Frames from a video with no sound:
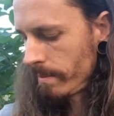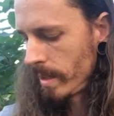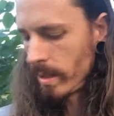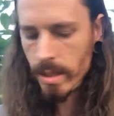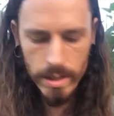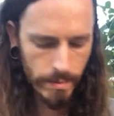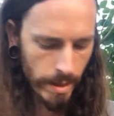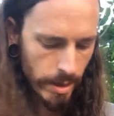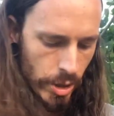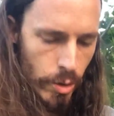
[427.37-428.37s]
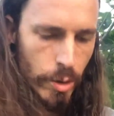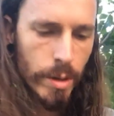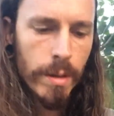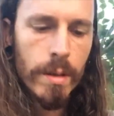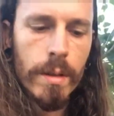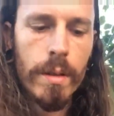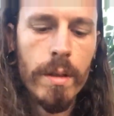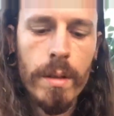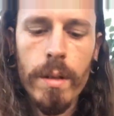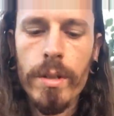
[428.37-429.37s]
because it's very short.
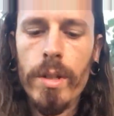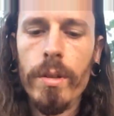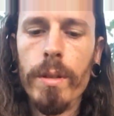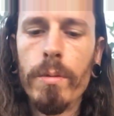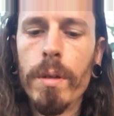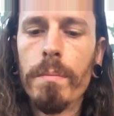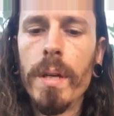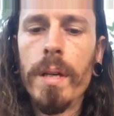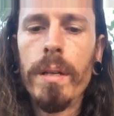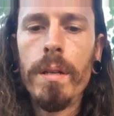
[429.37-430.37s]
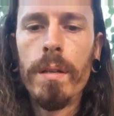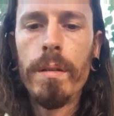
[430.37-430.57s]
It's only one bud.